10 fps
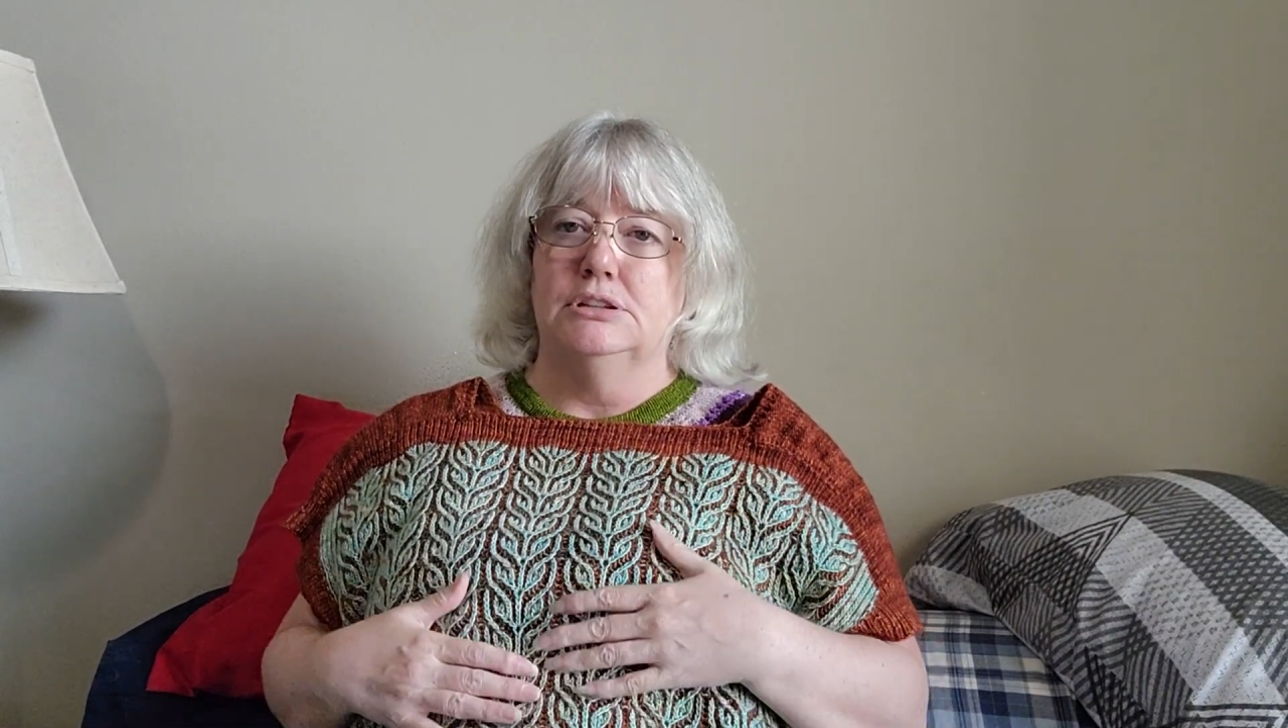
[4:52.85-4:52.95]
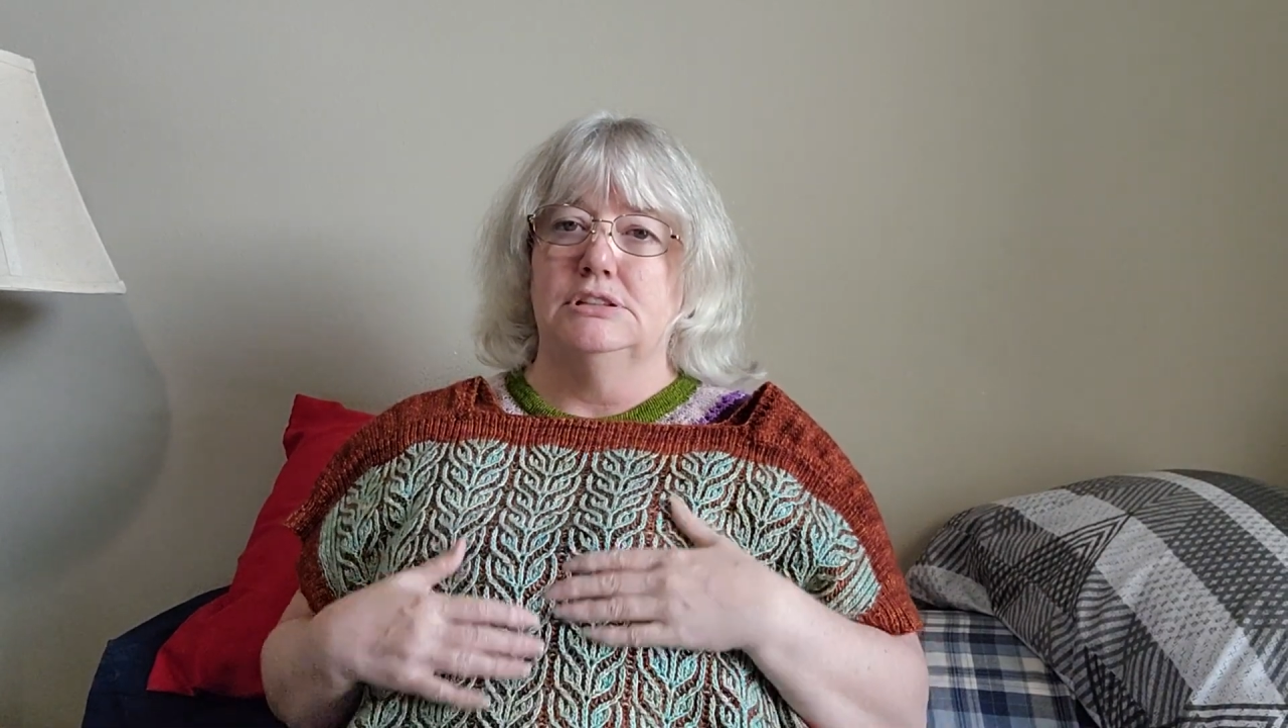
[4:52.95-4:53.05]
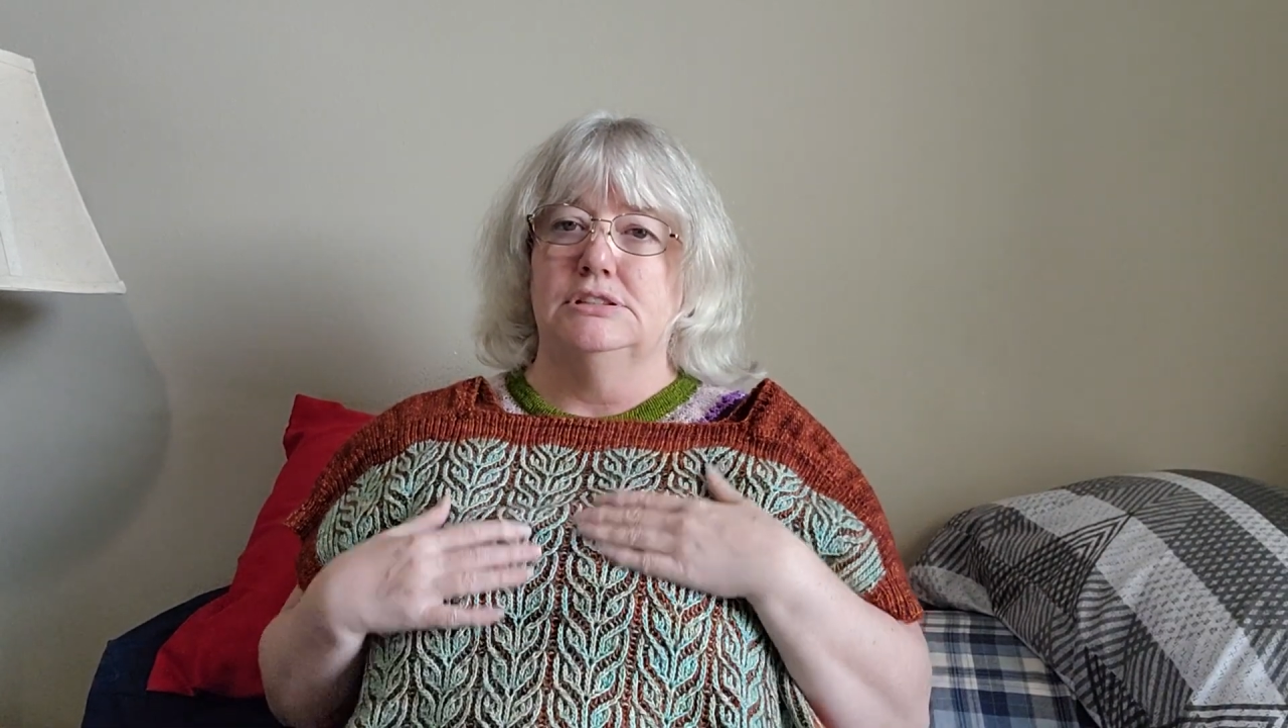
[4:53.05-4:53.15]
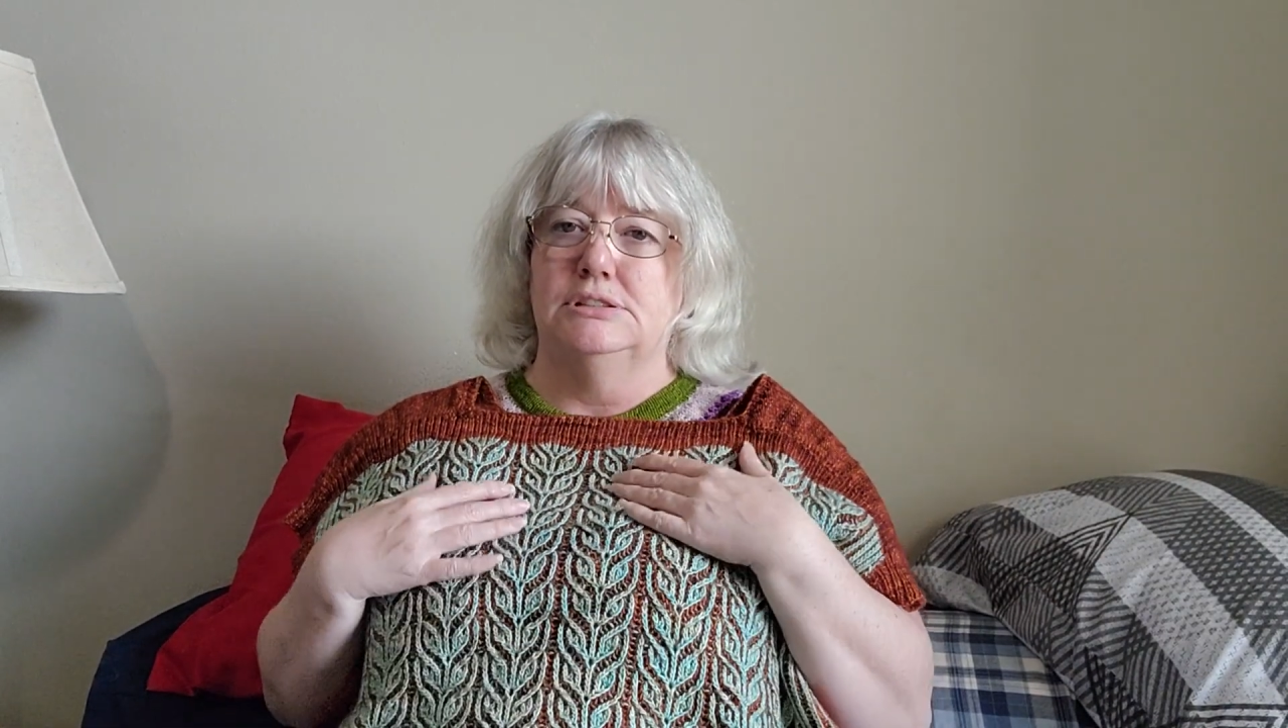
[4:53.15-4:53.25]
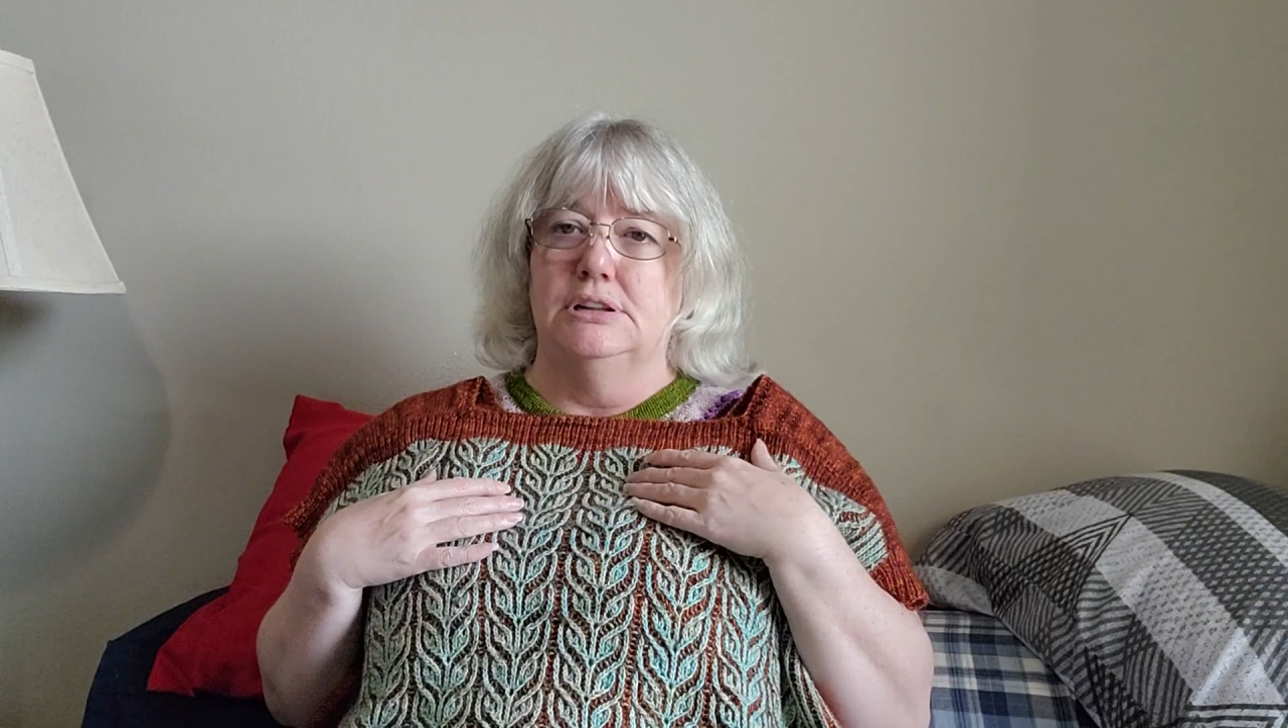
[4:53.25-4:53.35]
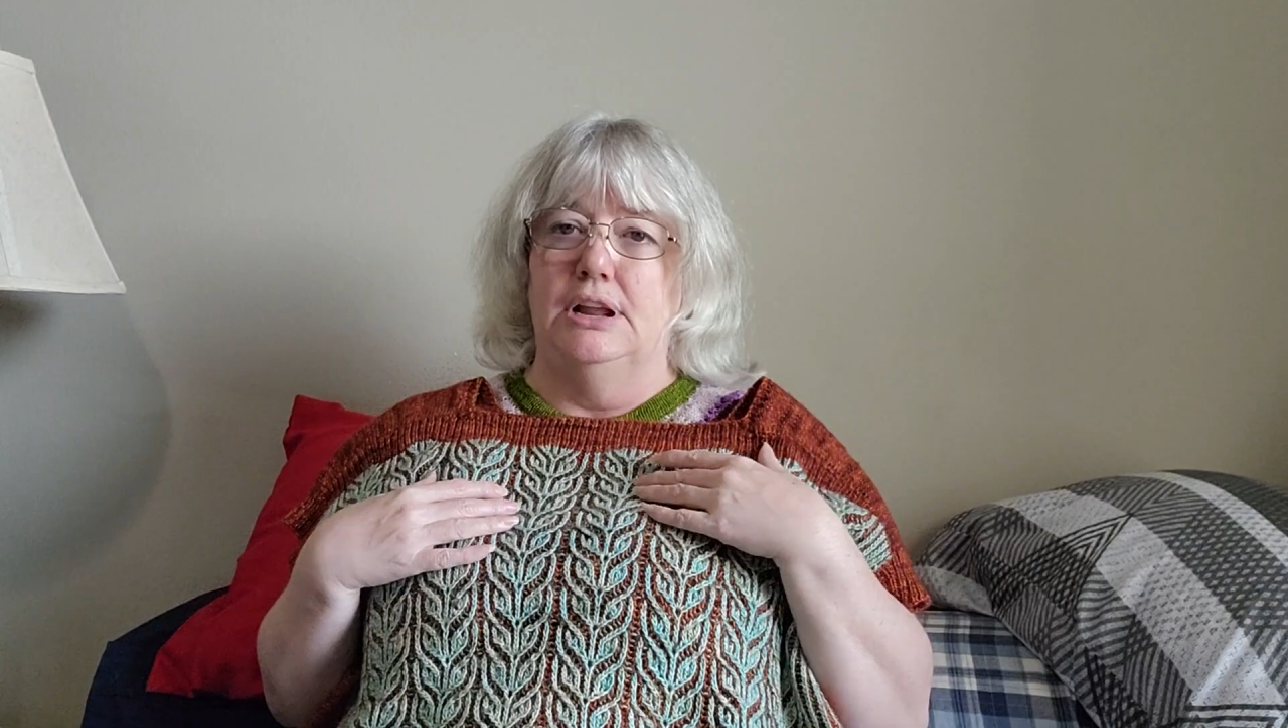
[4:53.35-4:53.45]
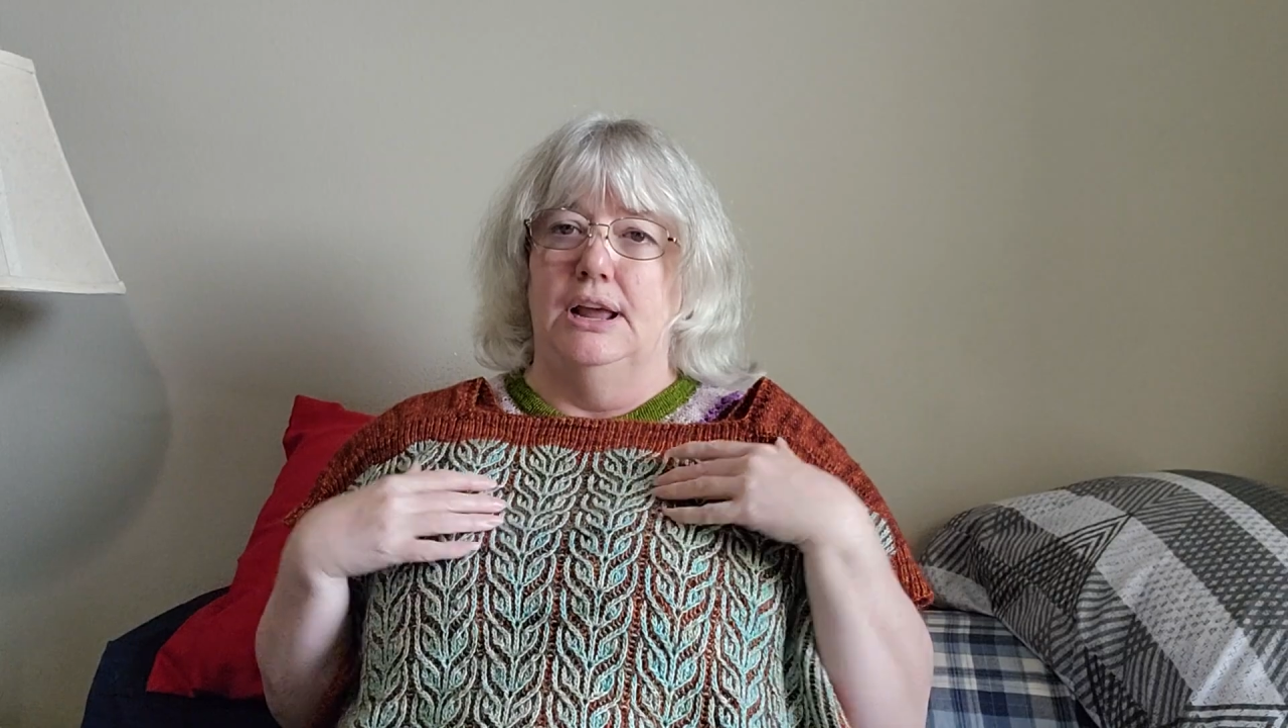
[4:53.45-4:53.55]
this is an